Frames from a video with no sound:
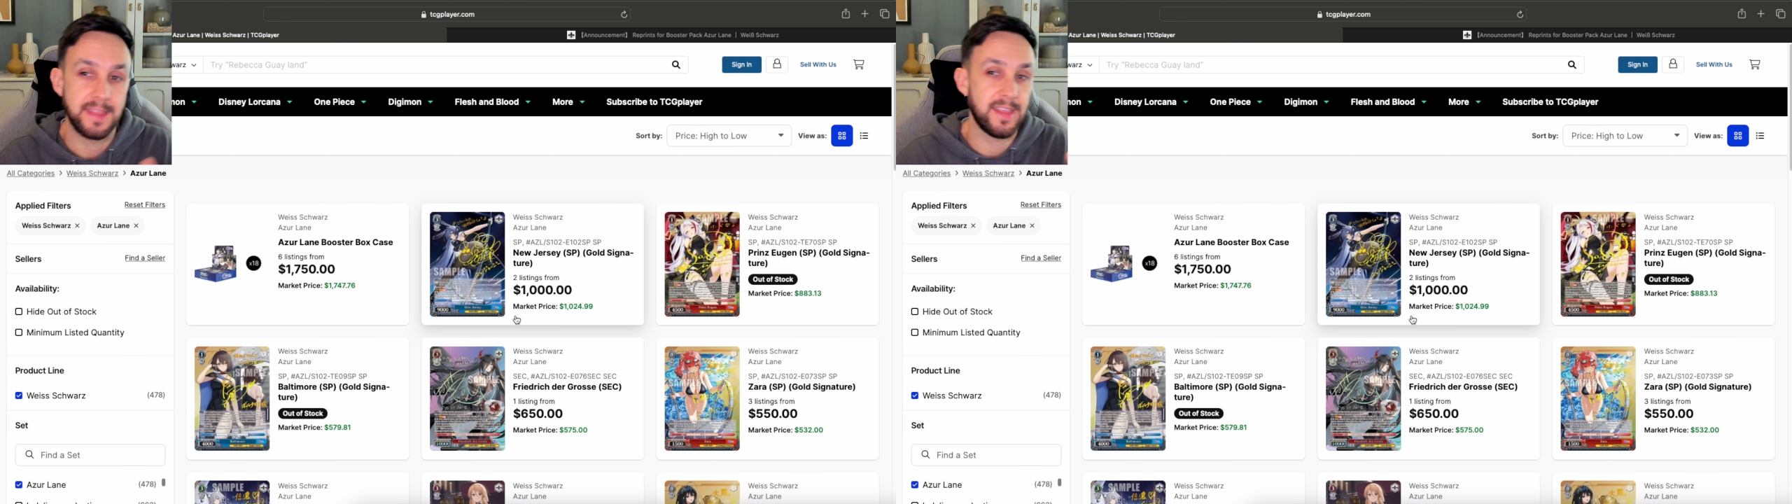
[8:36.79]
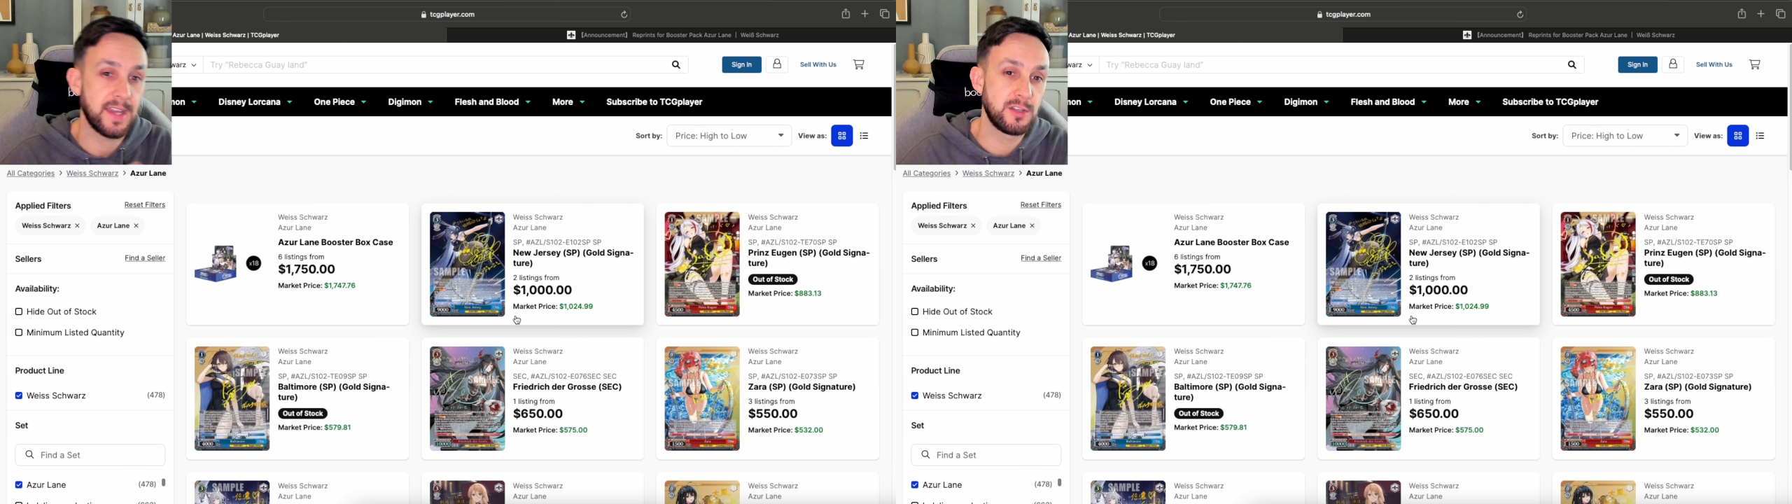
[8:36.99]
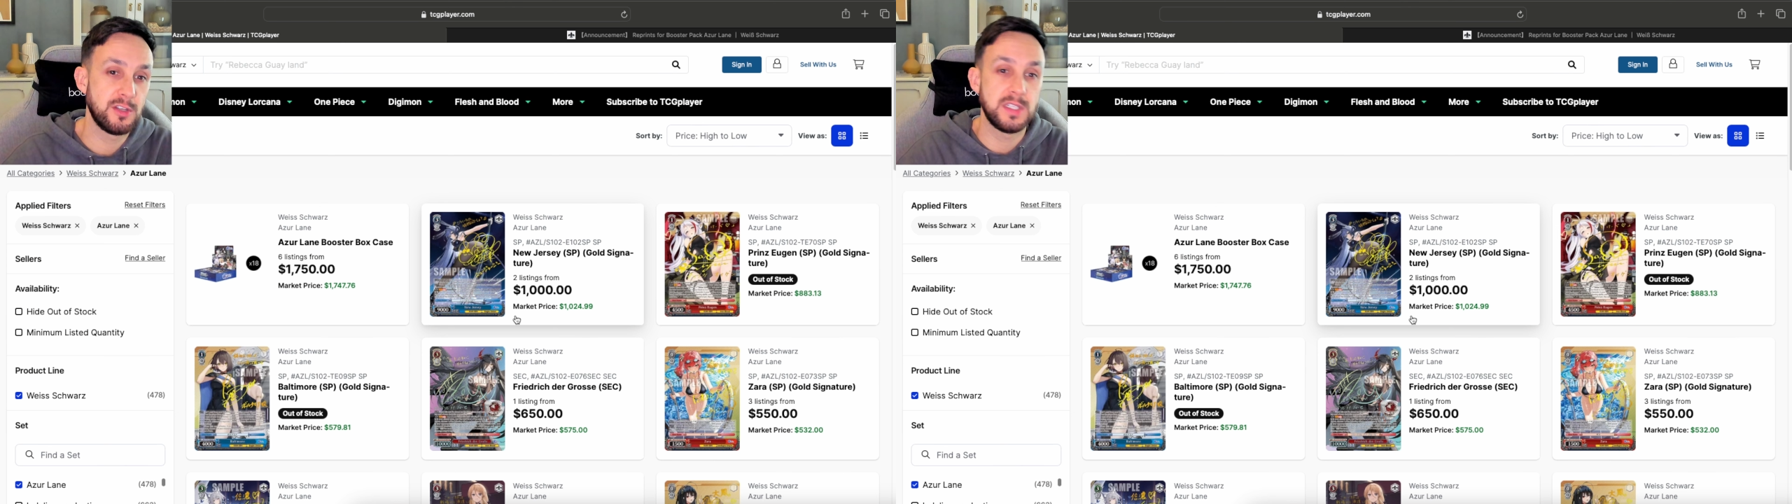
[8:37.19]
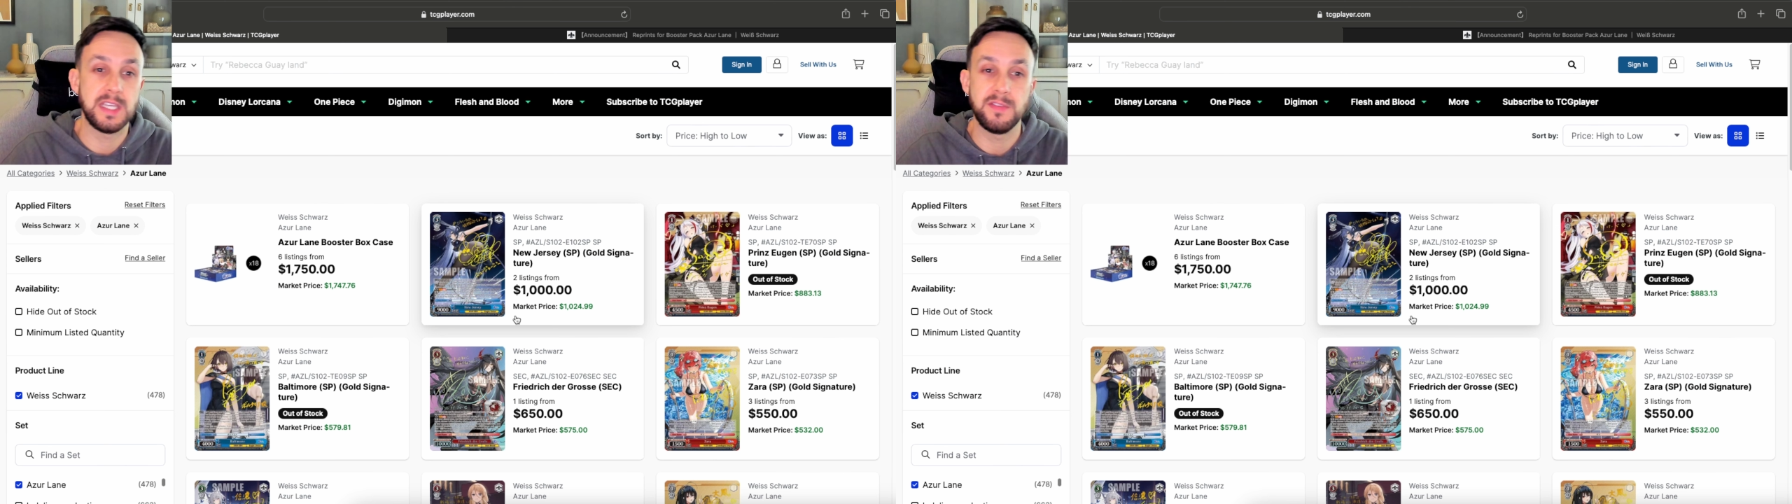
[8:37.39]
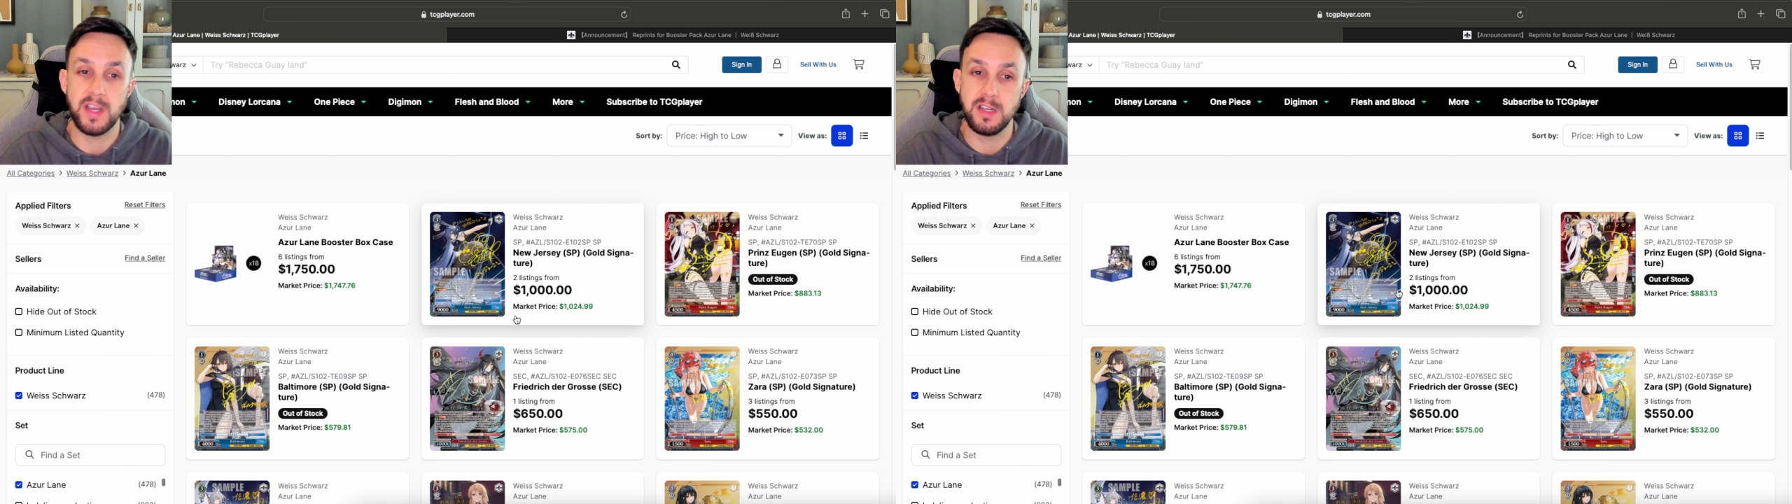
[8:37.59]
that could
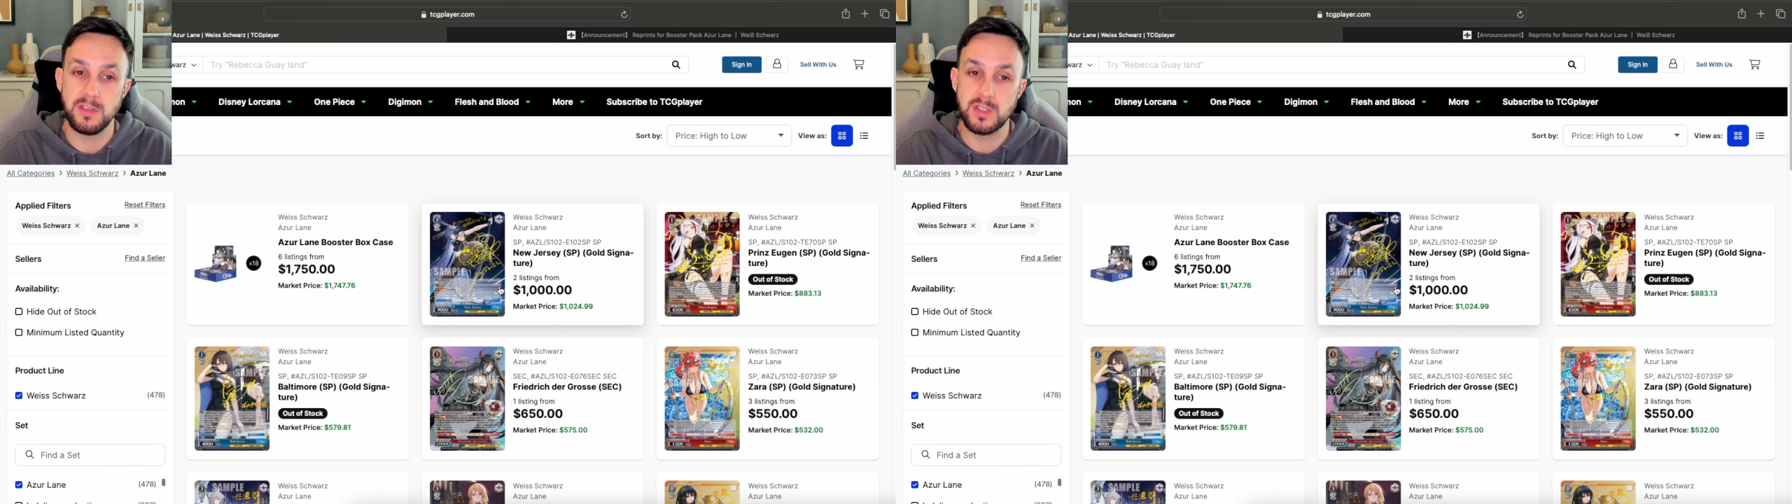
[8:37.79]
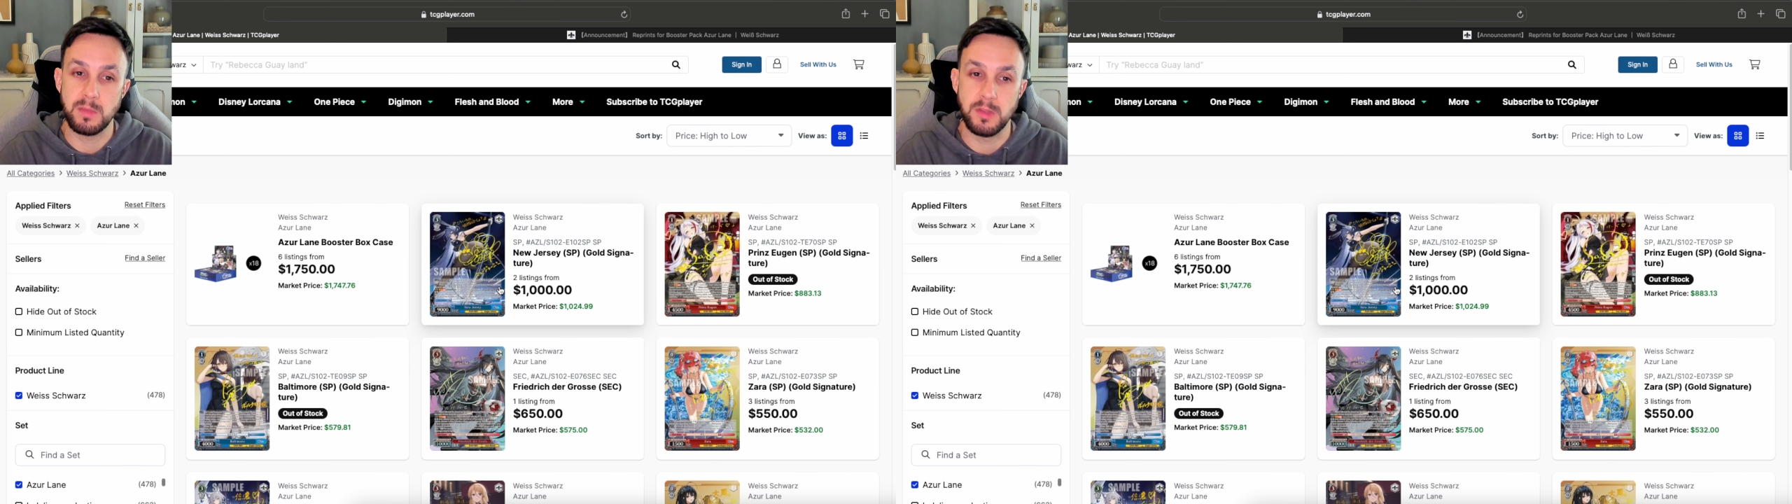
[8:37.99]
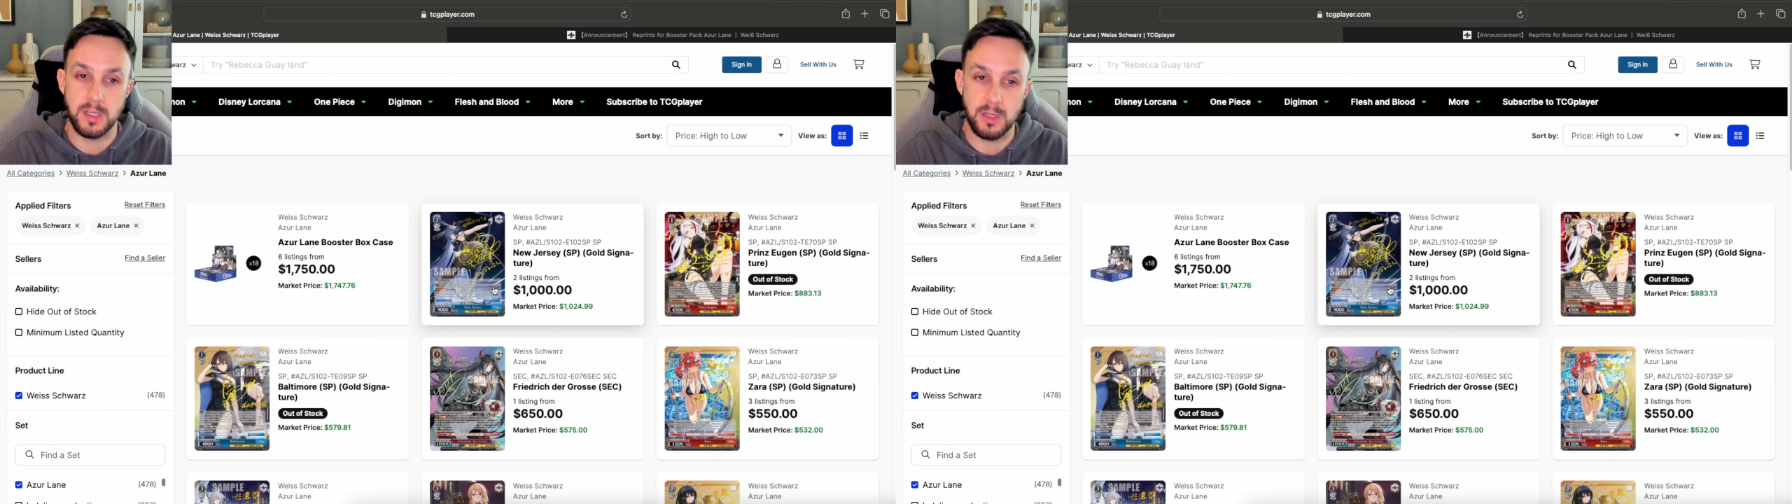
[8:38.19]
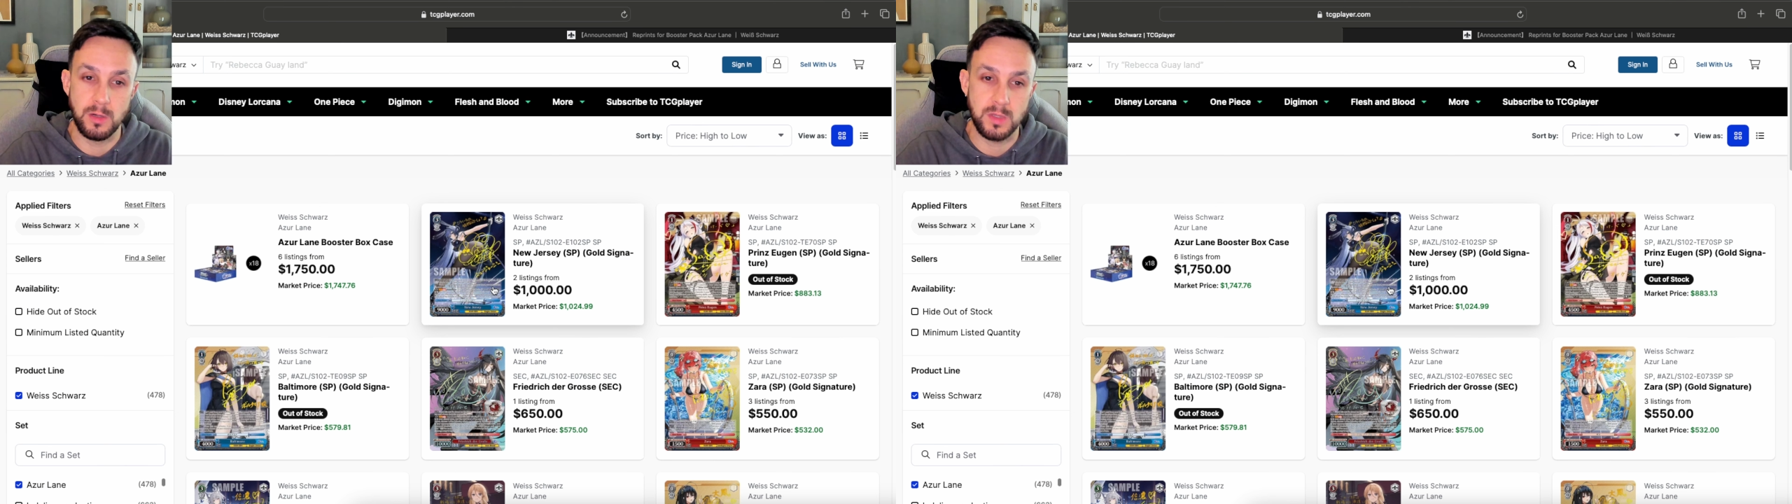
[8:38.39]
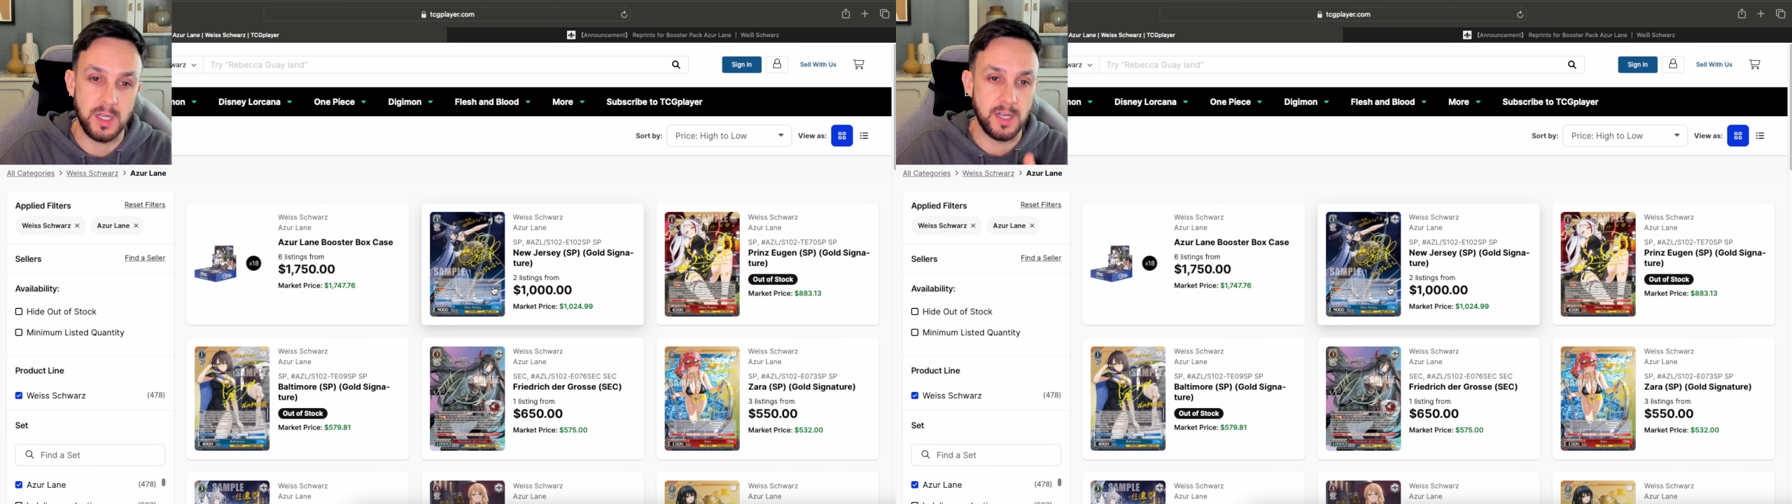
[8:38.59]
devalue some of the
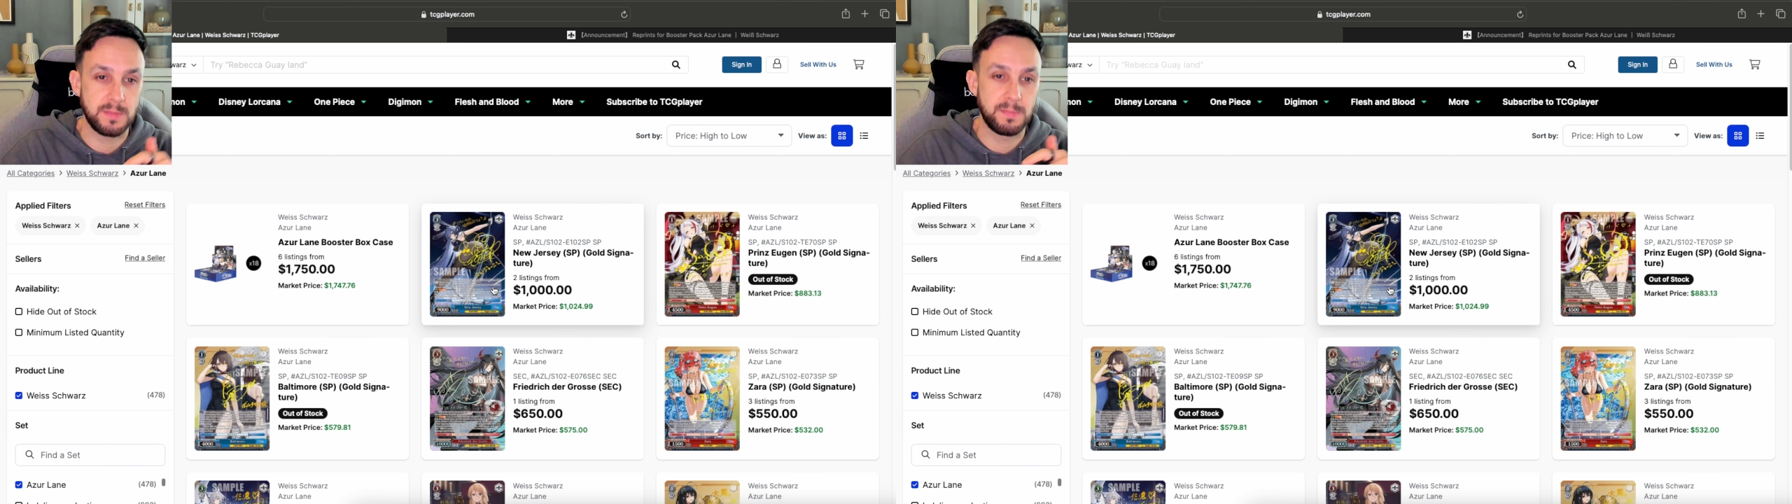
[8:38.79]
gold cards.